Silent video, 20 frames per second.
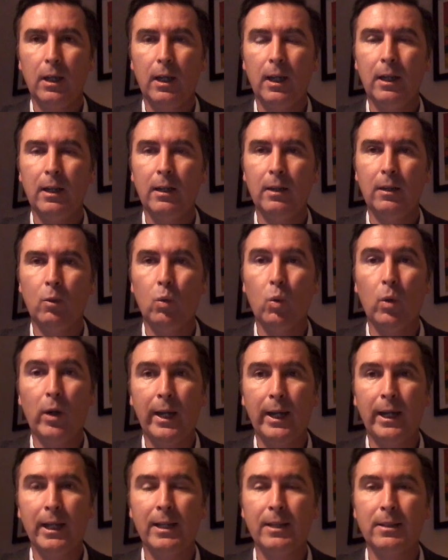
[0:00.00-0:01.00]
And
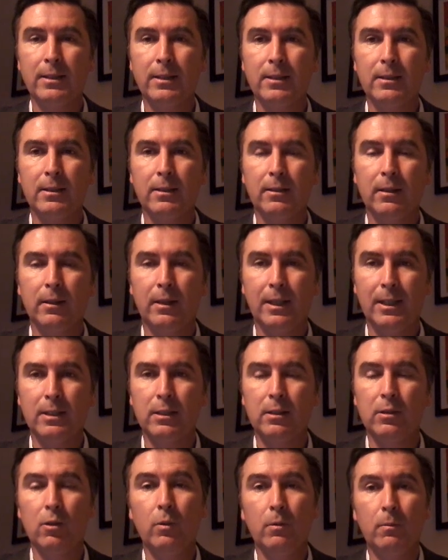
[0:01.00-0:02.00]
why is
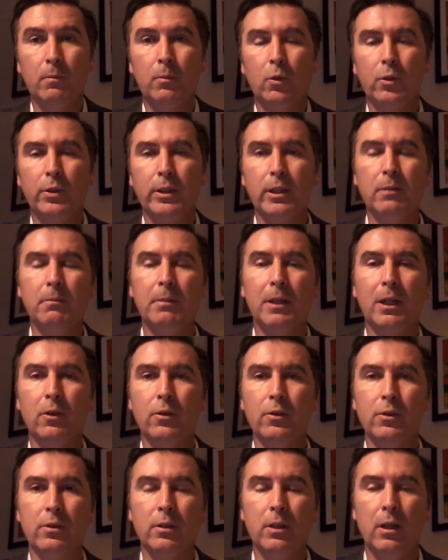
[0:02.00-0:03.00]
this so important?
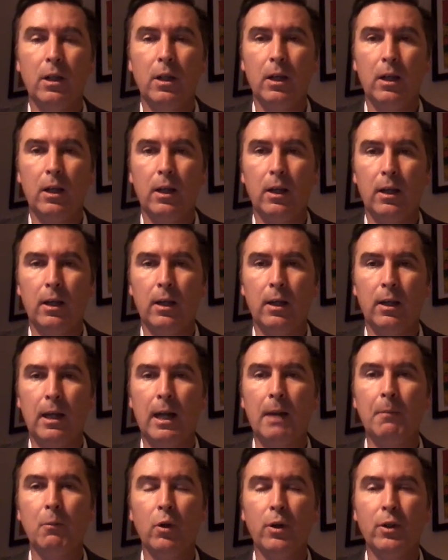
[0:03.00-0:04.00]
Because
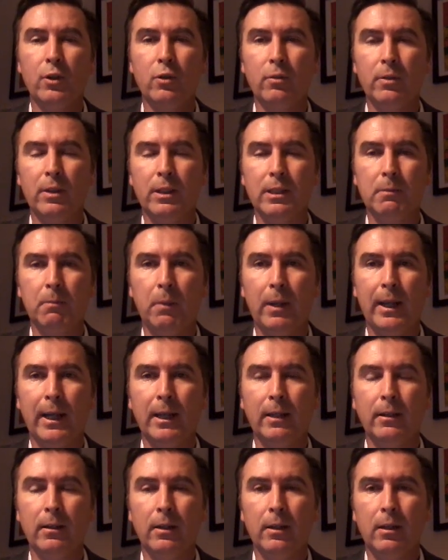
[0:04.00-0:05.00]
I'm going to
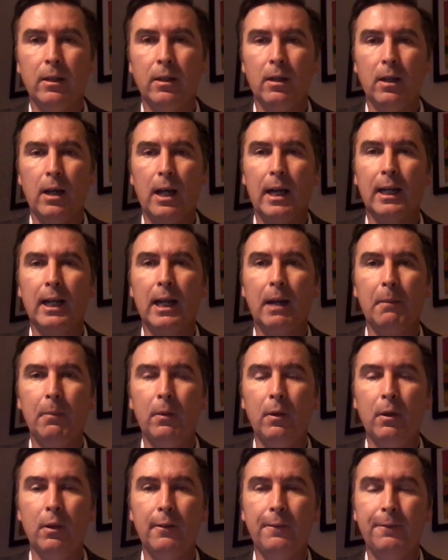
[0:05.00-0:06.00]
explain a
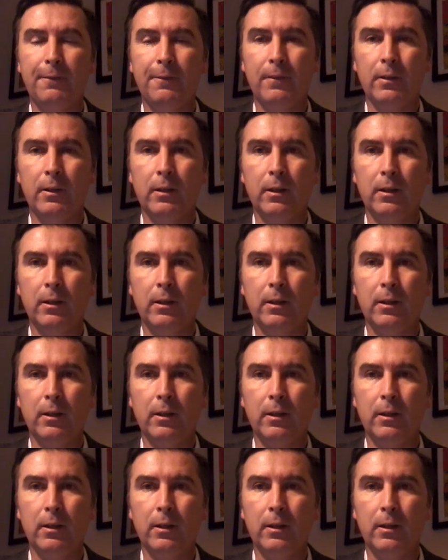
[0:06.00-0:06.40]
couple of